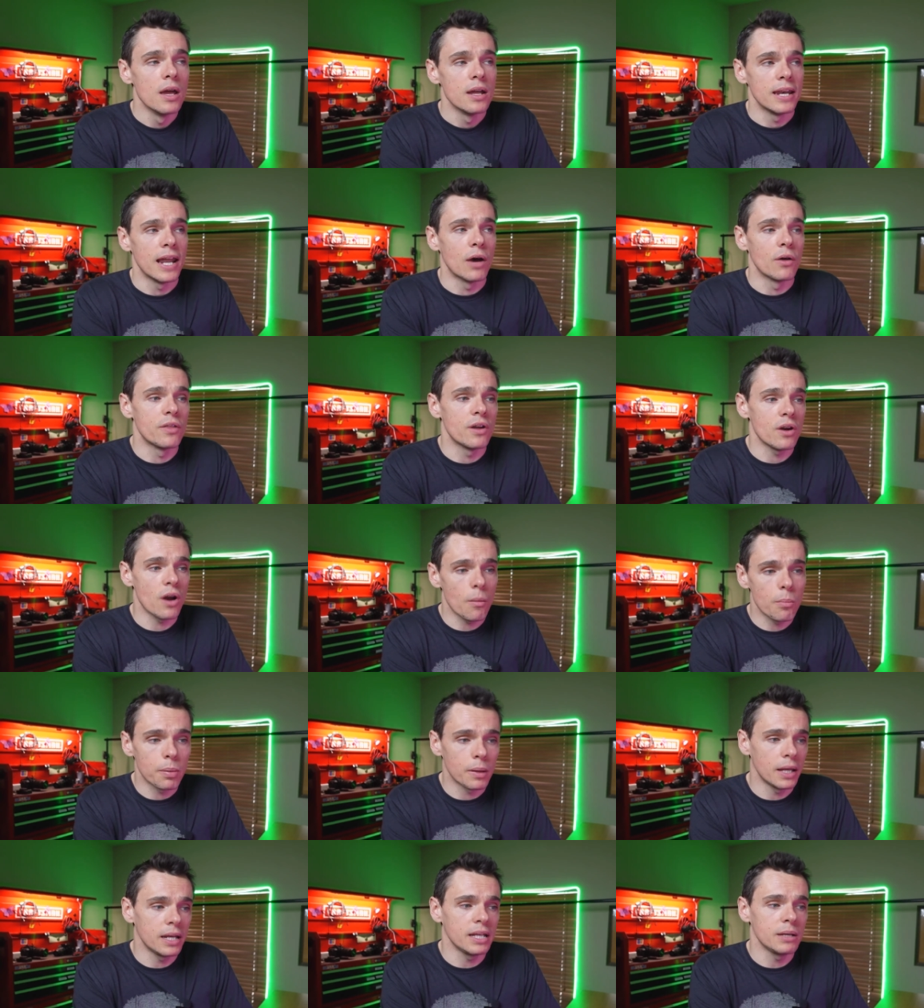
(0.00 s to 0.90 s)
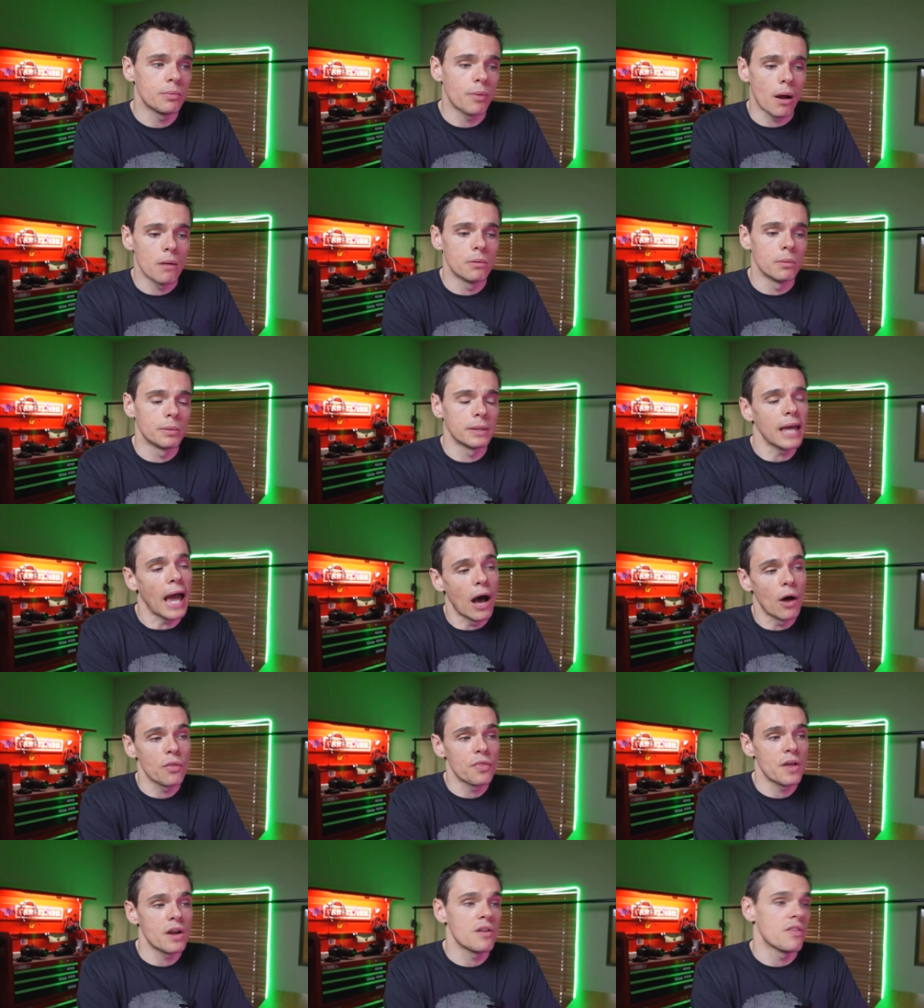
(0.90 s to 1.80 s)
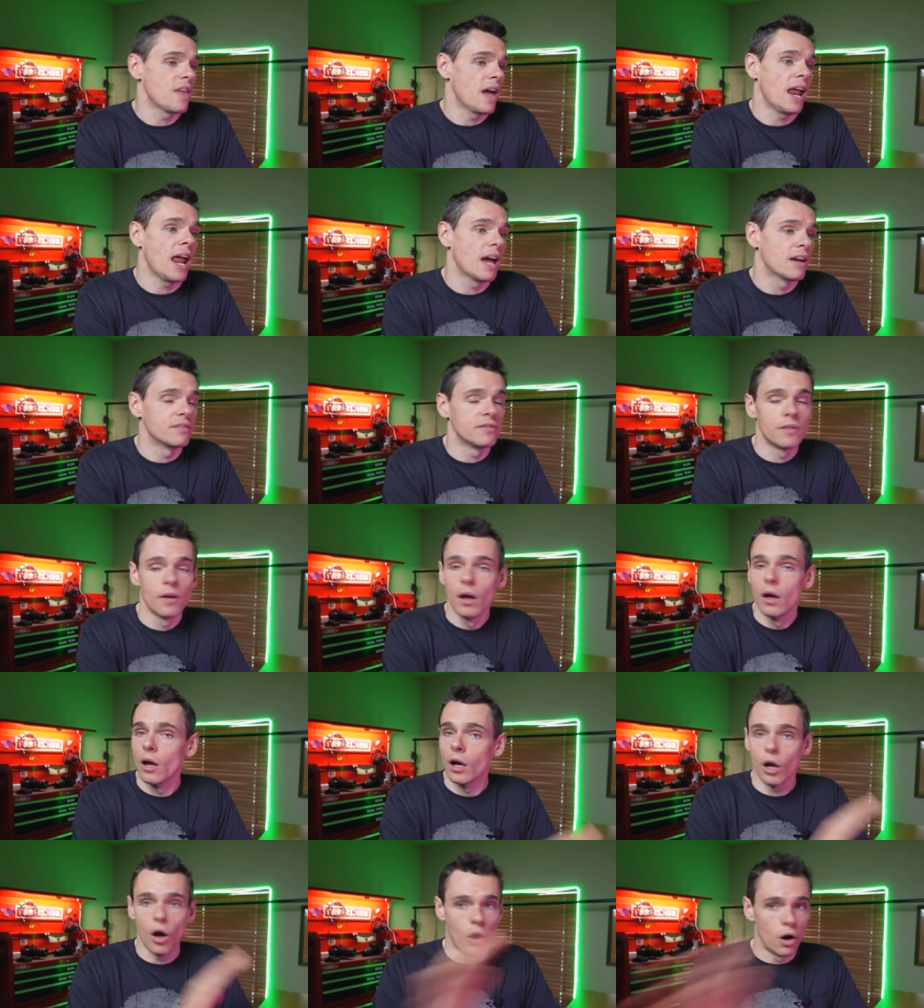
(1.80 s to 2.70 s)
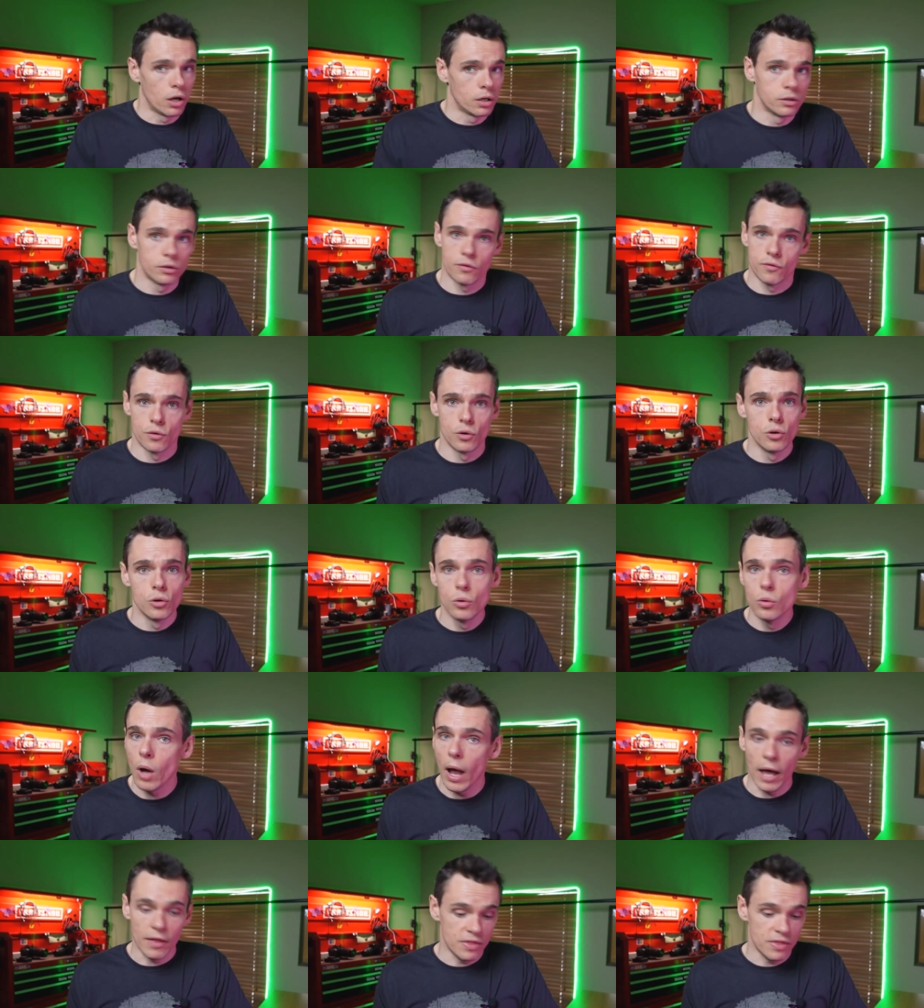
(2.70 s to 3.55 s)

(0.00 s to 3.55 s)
Now, there are plenty probably out there that have gone through